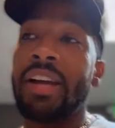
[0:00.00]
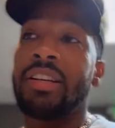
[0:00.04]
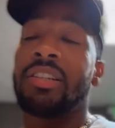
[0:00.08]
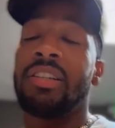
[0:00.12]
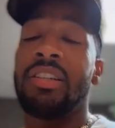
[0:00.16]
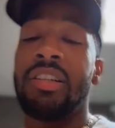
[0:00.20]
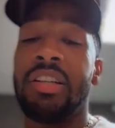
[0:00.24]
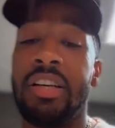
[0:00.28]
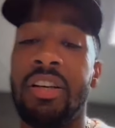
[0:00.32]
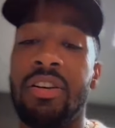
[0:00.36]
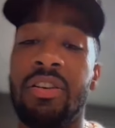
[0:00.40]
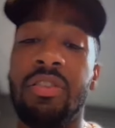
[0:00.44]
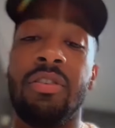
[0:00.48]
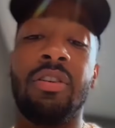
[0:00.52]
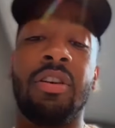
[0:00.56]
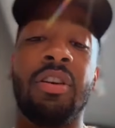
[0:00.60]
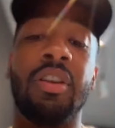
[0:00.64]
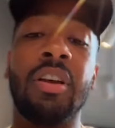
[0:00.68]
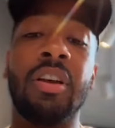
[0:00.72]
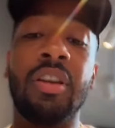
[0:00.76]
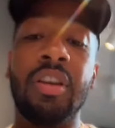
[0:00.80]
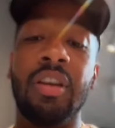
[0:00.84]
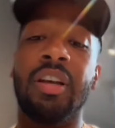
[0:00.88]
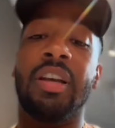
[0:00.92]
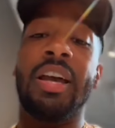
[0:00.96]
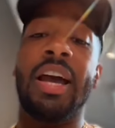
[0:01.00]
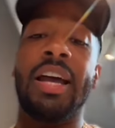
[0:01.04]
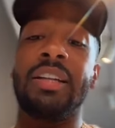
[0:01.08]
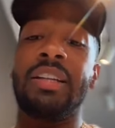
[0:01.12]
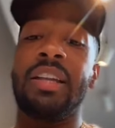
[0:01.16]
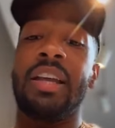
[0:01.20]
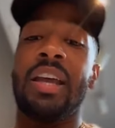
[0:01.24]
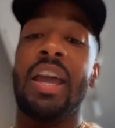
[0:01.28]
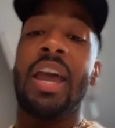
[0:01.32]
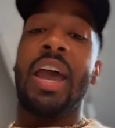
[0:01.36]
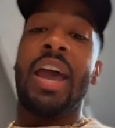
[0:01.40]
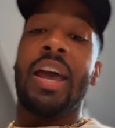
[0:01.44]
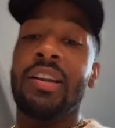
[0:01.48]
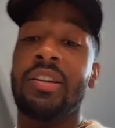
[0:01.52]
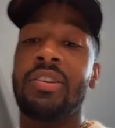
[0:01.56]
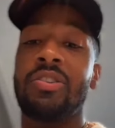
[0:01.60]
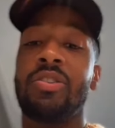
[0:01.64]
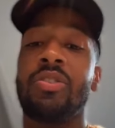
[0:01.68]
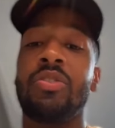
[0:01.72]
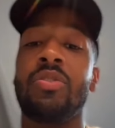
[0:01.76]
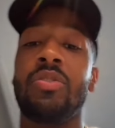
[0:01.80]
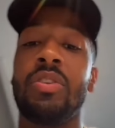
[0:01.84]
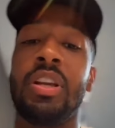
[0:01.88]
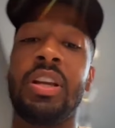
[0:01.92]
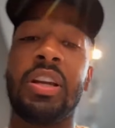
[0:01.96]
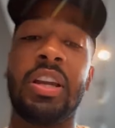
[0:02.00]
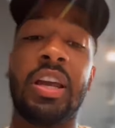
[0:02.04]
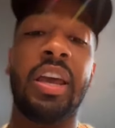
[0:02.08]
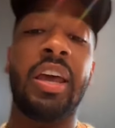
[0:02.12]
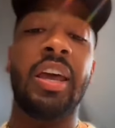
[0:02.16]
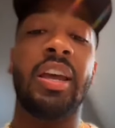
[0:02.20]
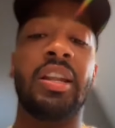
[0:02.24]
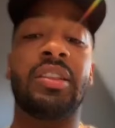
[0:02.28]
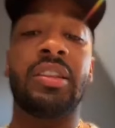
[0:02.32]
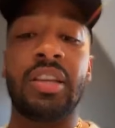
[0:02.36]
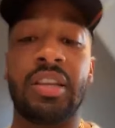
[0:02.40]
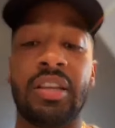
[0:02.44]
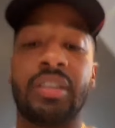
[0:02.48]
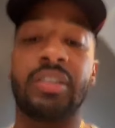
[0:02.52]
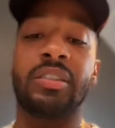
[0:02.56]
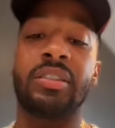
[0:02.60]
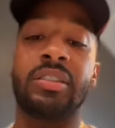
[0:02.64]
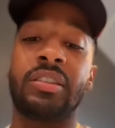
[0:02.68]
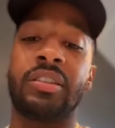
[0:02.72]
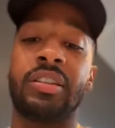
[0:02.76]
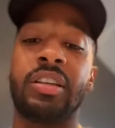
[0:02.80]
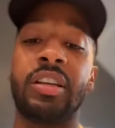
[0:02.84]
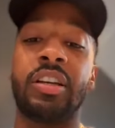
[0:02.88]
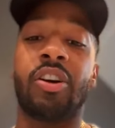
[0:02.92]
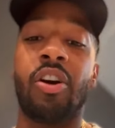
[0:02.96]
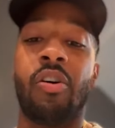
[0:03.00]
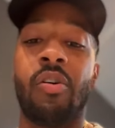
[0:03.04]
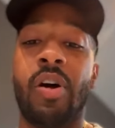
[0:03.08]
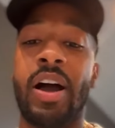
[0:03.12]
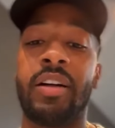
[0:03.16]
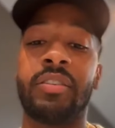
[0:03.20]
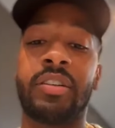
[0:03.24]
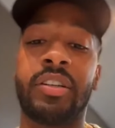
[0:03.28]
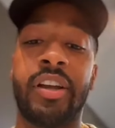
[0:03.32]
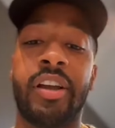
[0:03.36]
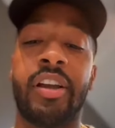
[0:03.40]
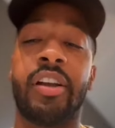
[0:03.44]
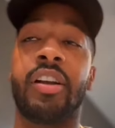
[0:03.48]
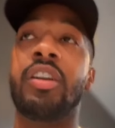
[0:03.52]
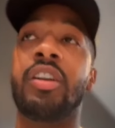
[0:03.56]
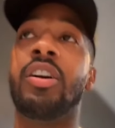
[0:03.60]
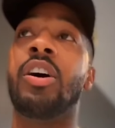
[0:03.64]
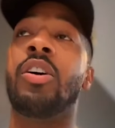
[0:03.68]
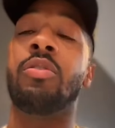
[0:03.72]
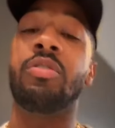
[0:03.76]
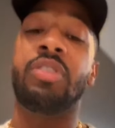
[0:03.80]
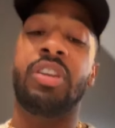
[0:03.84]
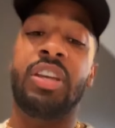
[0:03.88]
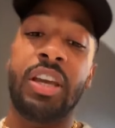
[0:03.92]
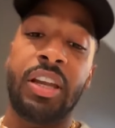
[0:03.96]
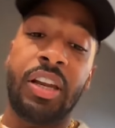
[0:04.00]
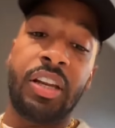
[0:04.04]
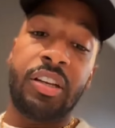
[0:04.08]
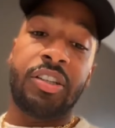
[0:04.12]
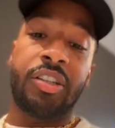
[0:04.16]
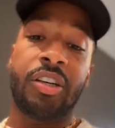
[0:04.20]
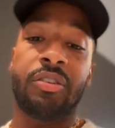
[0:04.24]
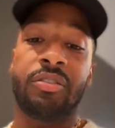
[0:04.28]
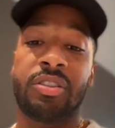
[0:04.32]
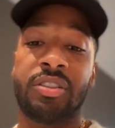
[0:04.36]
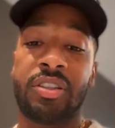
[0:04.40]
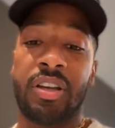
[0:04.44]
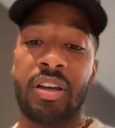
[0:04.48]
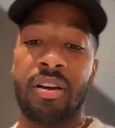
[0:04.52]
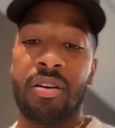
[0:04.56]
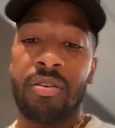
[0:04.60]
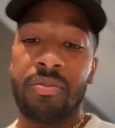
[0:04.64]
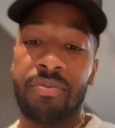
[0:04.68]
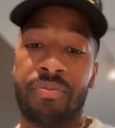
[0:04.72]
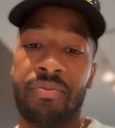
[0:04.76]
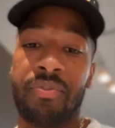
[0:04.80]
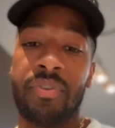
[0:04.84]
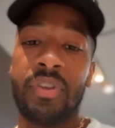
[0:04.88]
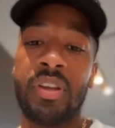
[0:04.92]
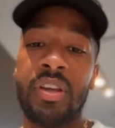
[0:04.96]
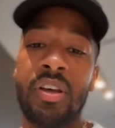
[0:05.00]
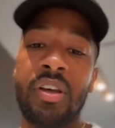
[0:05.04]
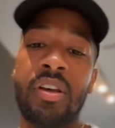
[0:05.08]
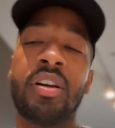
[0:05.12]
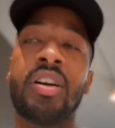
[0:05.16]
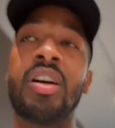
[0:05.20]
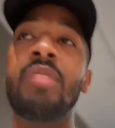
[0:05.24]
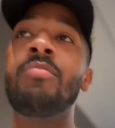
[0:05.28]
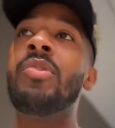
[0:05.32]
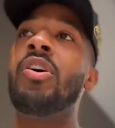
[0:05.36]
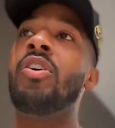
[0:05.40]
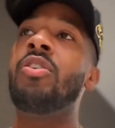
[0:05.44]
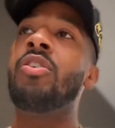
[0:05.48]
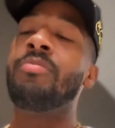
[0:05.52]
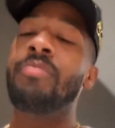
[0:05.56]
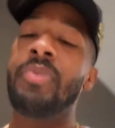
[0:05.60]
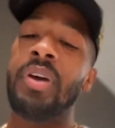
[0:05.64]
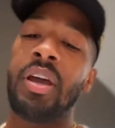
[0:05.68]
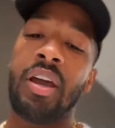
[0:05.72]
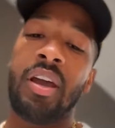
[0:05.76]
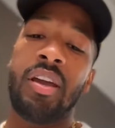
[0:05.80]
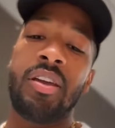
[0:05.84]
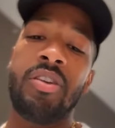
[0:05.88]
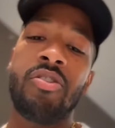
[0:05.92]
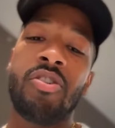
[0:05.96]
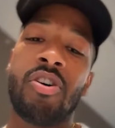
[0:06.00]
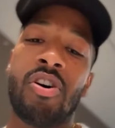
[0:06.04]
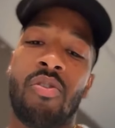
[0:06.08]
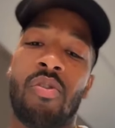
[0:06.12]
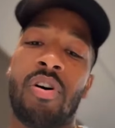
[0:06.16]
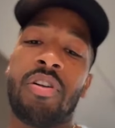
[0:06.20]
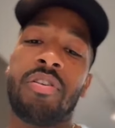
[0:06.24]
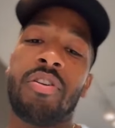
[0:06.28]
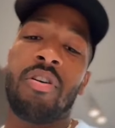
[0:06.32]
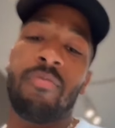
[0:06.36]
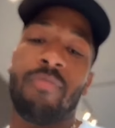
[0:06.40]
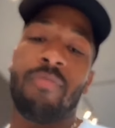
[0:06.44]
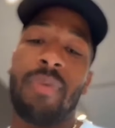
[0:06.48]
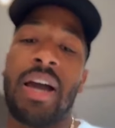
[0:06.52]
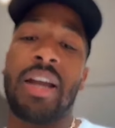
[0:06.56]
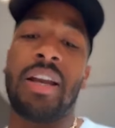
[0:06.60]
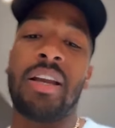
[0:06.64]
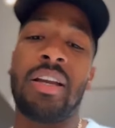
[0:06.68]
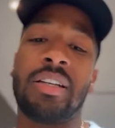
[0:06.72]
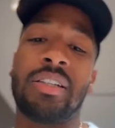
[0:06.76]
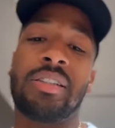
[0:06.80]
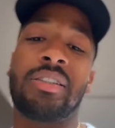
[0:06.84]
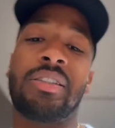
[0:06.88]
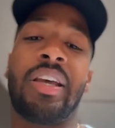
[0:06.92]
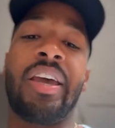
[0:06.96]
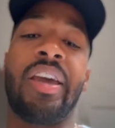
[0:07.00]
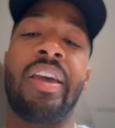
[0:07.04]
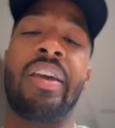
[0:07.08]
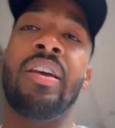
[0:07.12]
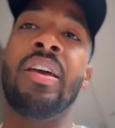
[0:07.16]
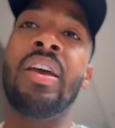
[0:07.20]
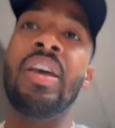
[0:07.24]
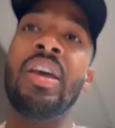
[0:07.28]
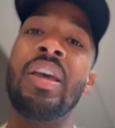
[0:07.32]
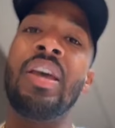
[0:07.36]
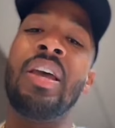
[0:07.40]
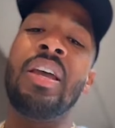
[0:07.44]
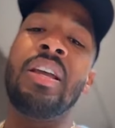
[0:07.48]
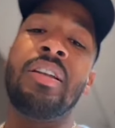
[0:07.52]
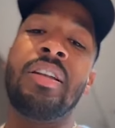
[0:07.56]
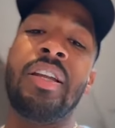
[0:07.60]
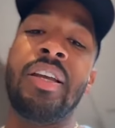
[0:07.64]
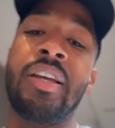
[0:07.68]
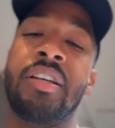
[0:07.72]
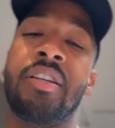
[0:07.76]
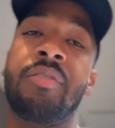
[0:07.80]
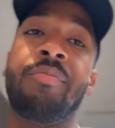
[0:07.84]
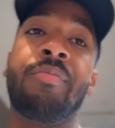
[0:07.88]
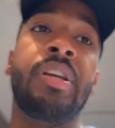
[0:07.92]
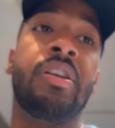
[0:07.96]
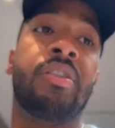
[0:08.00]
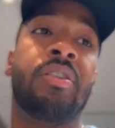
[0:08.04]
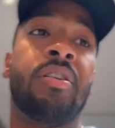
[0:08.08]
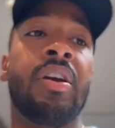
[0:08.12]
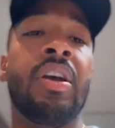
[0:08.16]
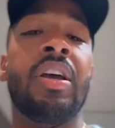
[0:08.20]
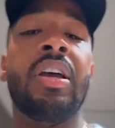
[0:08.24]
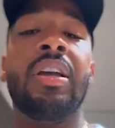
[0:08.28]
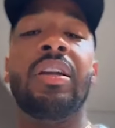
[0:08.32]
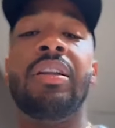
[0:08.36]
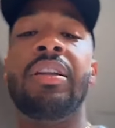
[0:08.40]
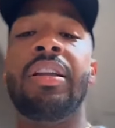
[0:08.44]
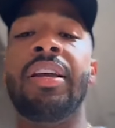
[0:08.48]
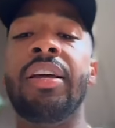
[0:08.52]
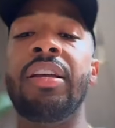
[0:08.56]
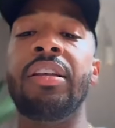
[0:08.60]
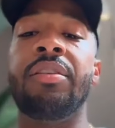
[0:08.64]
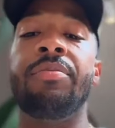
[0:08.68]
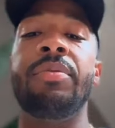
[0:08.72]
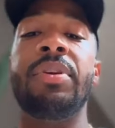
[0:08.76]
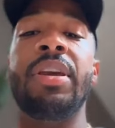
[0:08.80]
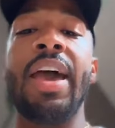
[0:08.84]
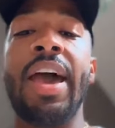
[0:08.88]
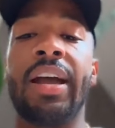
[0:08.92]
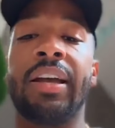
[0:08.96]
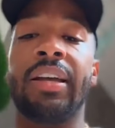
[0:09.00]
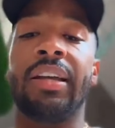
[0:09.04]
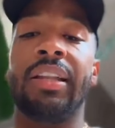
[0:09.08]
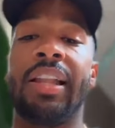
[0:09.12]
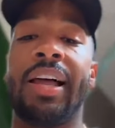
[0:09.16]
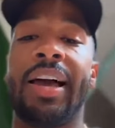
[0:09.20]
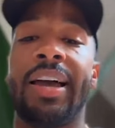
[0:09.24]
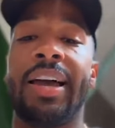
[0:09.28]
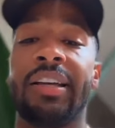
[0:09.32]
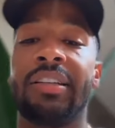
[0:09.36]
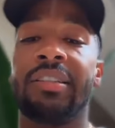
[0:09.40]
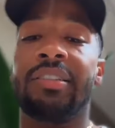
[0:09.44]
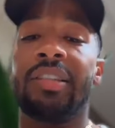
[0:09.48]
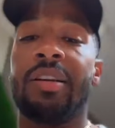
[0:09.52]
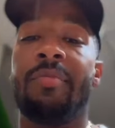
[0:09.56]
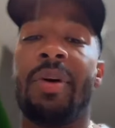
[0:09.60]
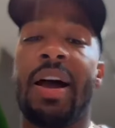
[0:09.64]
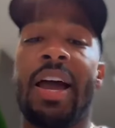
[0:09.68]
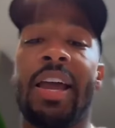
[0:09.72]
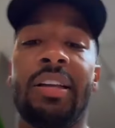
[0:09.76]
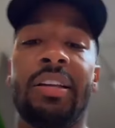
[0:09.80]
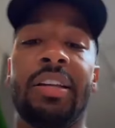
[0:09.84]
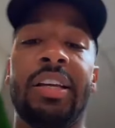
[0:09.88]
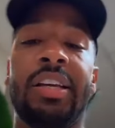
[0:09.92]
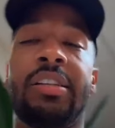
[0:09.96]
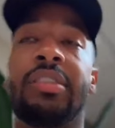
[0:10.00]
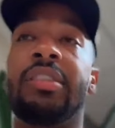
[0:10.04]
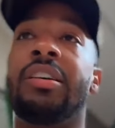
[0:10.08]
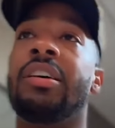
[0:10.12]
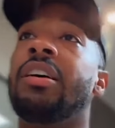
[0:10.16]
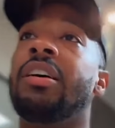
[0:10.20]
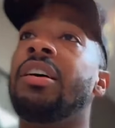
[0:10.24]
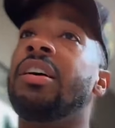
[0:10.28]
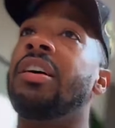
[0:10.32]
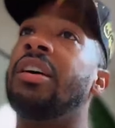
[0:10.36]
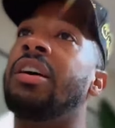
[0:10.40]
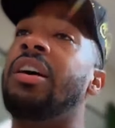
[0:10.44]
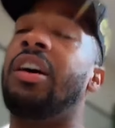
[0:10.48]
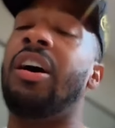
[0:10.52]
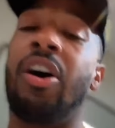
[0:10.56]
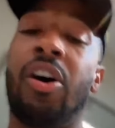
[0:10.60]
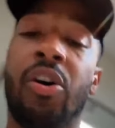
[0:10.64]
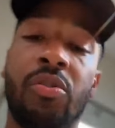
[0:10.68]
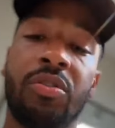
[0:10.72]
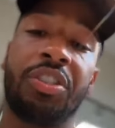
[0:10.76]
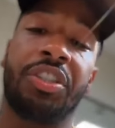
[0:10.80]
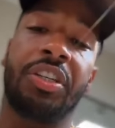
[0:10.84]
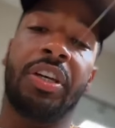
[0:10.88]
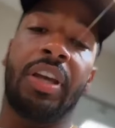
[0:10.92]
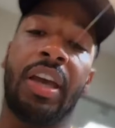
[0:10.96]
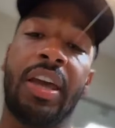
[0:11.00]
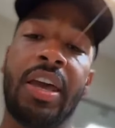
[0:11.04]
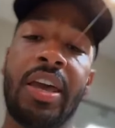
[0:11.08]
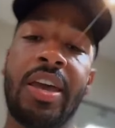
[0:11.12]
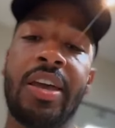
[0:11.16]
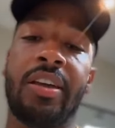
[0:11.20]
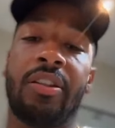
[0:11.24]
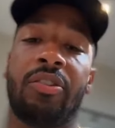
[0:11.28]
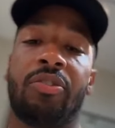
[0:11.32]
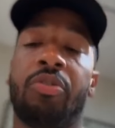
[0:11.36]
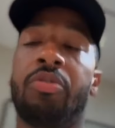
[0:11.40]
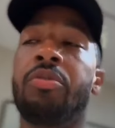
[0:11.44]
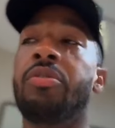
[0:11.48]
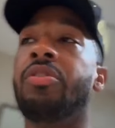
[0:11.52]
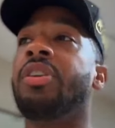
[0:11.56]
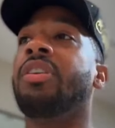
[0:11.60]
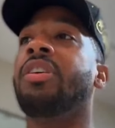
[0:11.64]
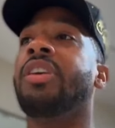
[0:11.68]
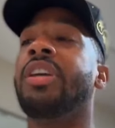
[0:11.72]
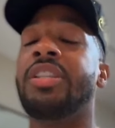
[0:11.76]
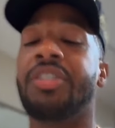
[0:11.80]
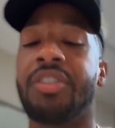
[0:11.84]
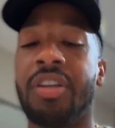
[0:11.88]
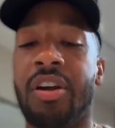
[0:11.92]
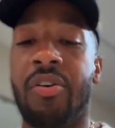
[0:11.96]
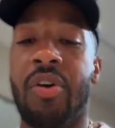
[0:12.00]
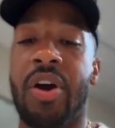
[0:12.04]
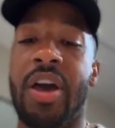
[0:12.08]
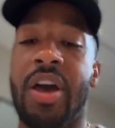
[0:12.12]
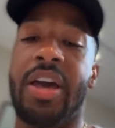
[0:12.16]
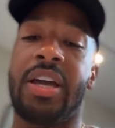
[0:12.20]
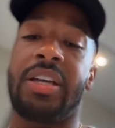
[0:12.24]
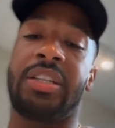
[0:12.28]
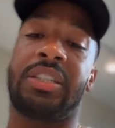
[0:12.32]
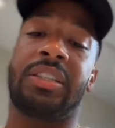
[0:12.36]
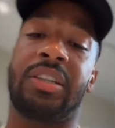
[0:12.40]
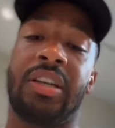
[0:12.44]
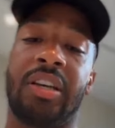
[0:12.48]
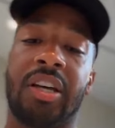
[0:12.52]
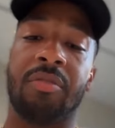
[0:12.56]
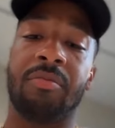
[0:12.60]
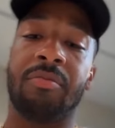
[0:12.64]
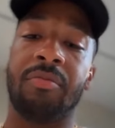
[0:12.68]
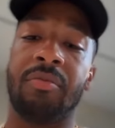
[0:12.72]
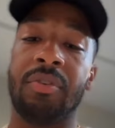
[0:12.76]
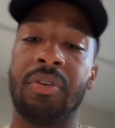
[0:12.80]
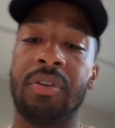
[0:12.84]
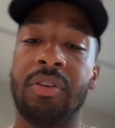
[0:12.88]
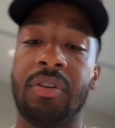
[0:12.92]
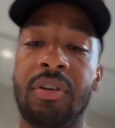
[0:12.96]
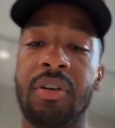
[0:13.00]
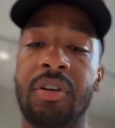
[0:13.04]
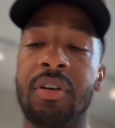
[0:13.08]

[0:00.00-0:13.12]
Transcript: actually got the attitude and the ethics to go out there and go get it yourself, come on, man. You don't want nobody to say it. Niggas be acting like somebody need to hold your hand through it. Get your ass up.